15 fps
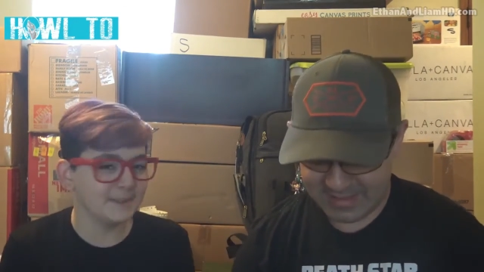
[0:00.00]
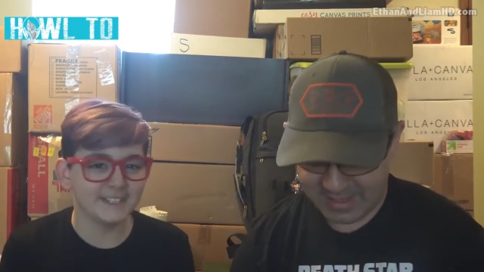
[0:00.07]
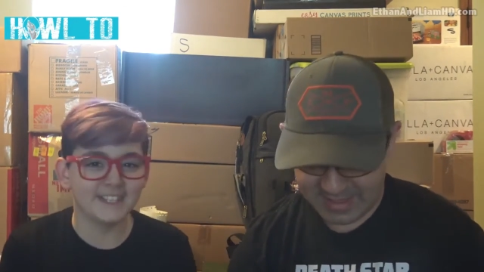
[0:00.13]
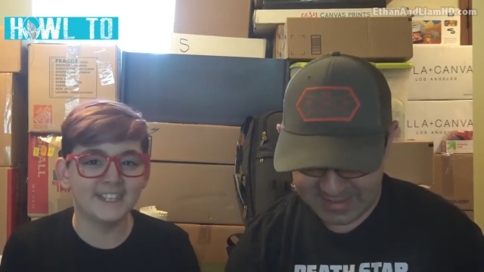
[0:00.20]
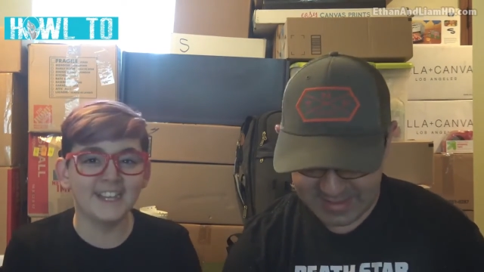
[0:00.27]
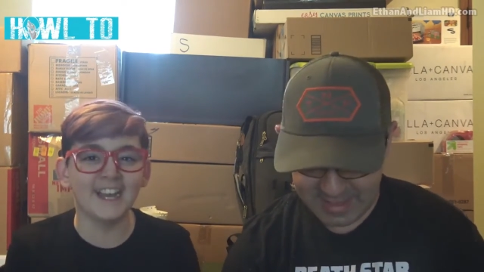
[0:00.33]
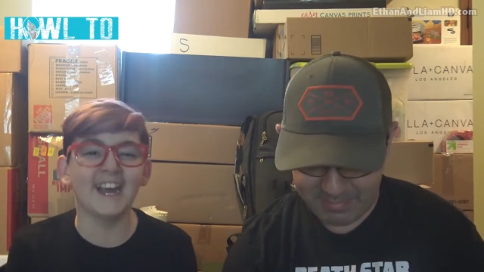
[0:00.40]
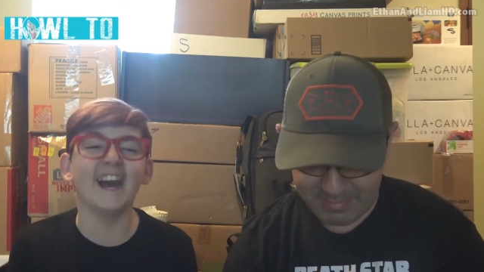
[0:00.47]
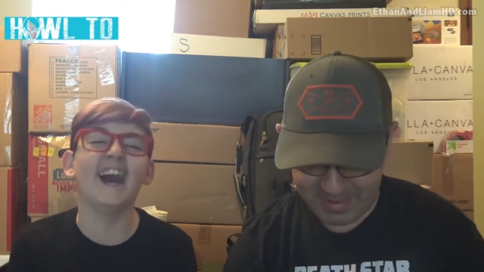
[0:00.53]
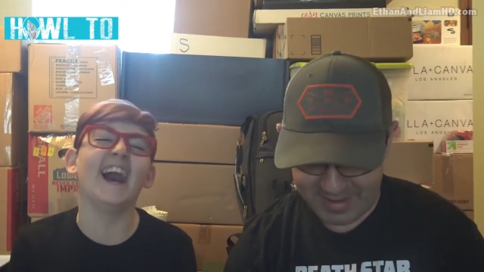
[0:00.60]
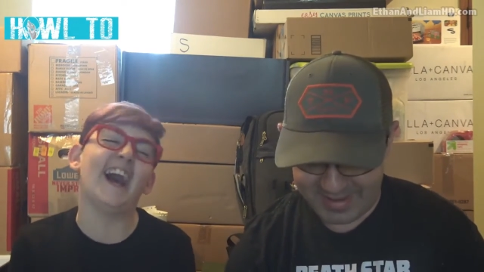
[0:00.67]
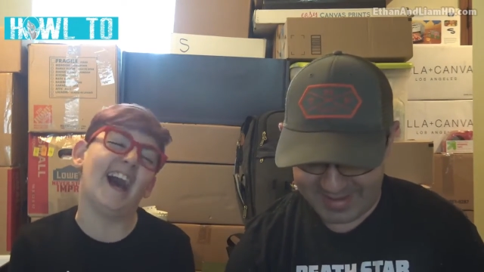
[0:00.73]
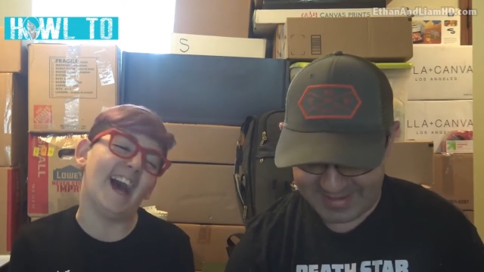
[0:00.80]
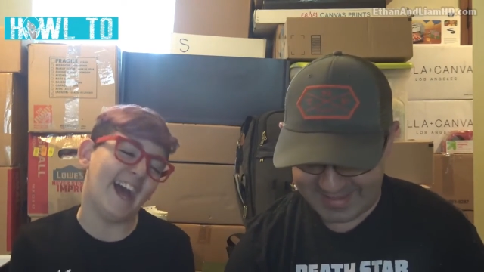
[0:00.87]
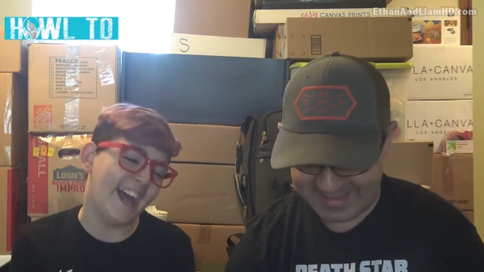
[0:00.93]
Speaker 1: toss that
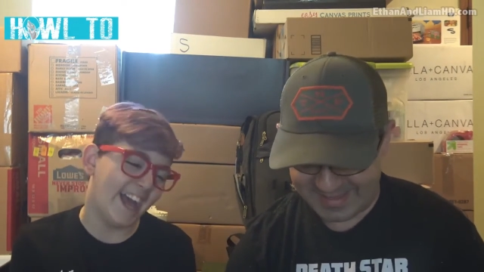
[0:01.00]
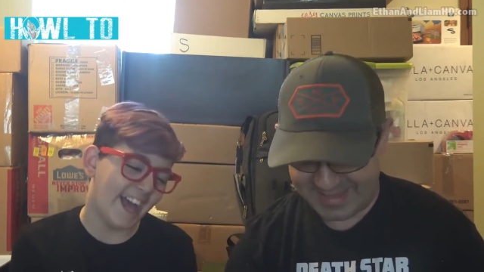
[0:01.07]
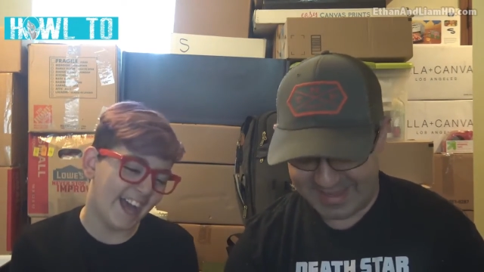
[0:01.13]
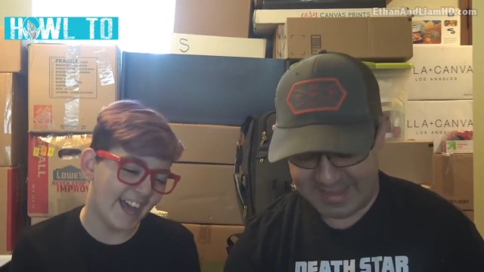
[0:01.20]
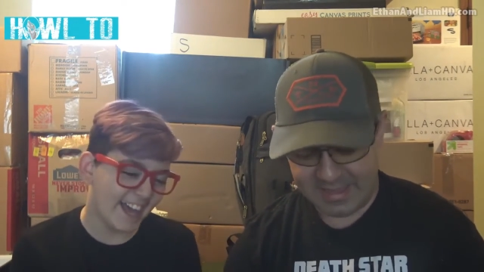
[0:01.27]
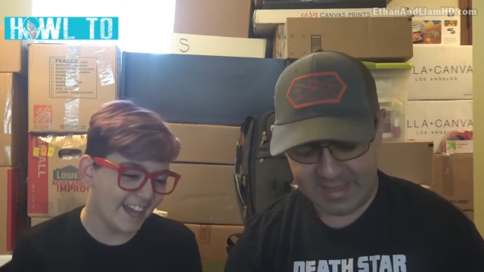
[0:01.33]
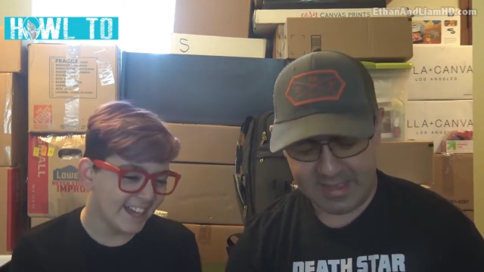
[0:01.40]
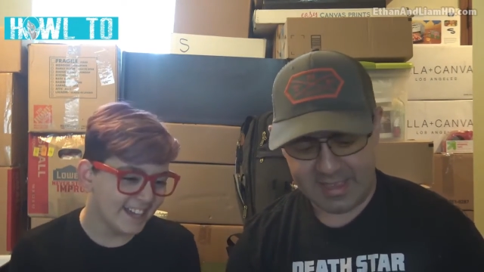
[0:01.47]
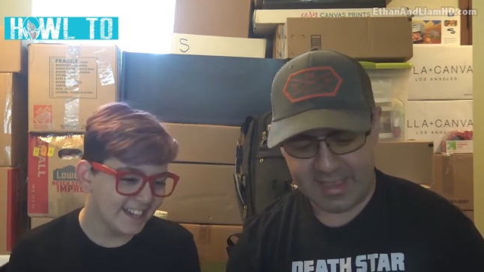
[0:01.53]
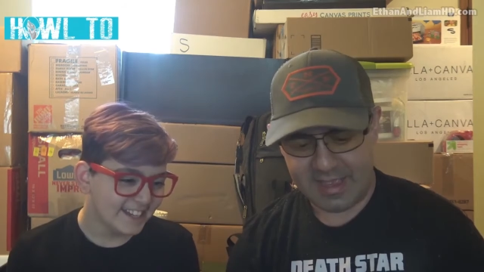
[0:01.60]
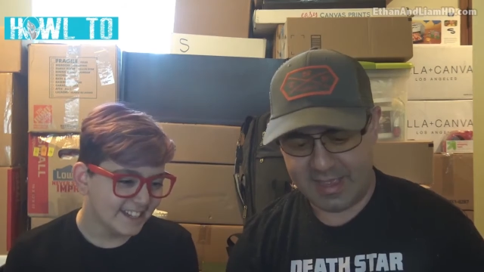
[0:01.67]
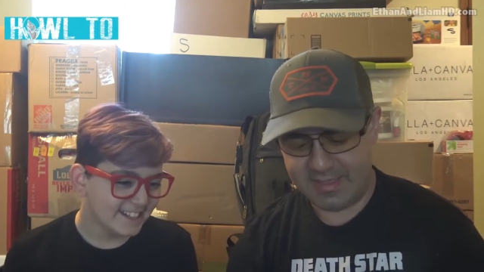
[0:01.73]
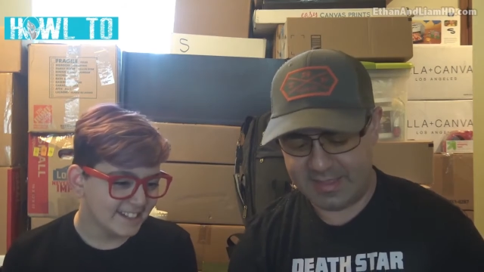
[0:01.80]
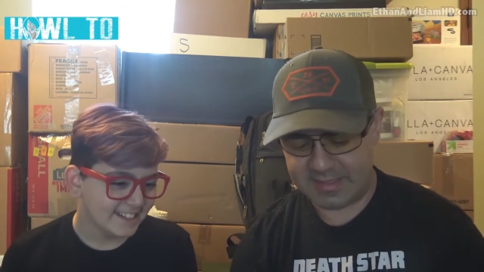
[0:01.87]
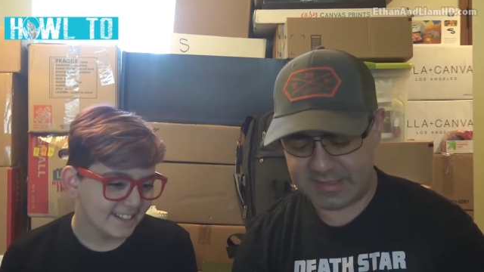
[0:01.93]
box,
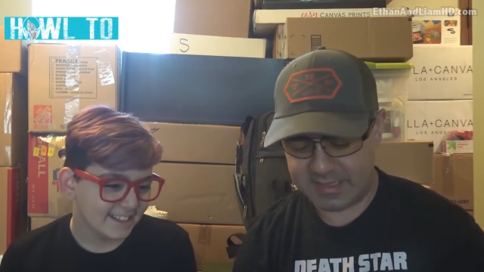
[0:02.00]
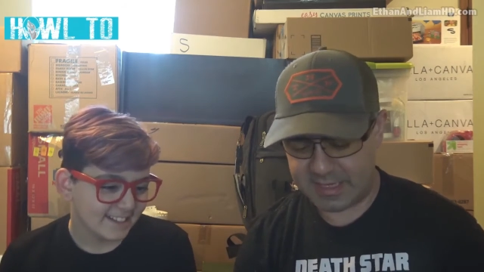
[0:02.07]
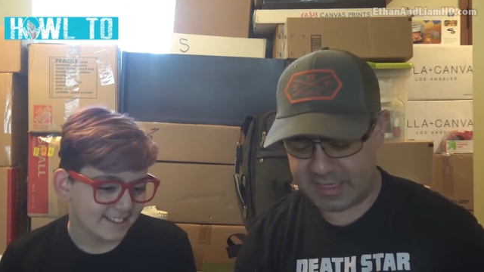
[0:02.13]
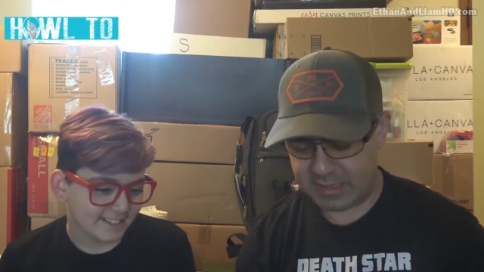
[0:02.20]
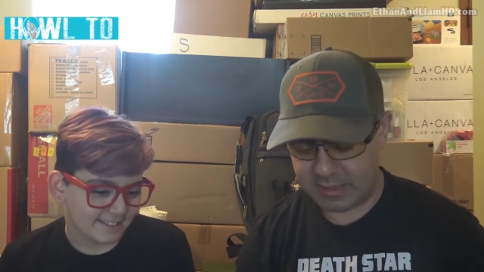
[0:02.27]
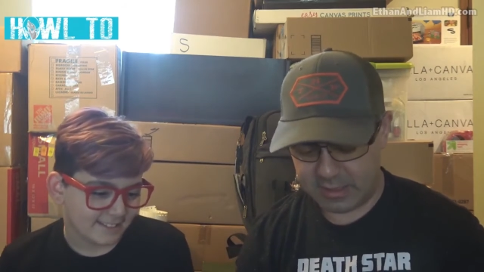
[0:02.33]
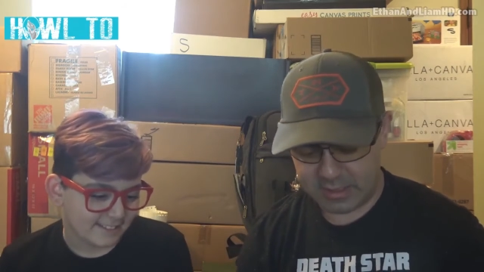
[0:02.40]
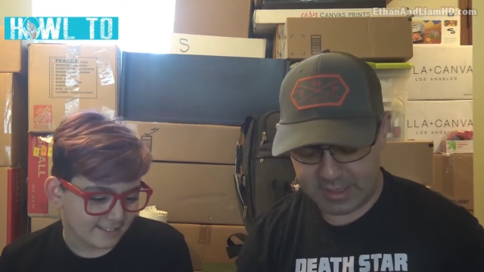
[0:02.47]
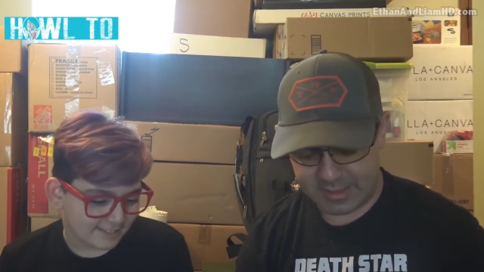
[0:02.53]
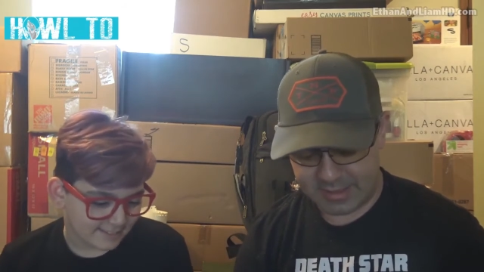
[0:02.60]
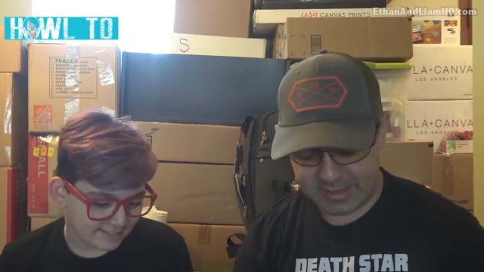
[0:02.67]
and let's take a look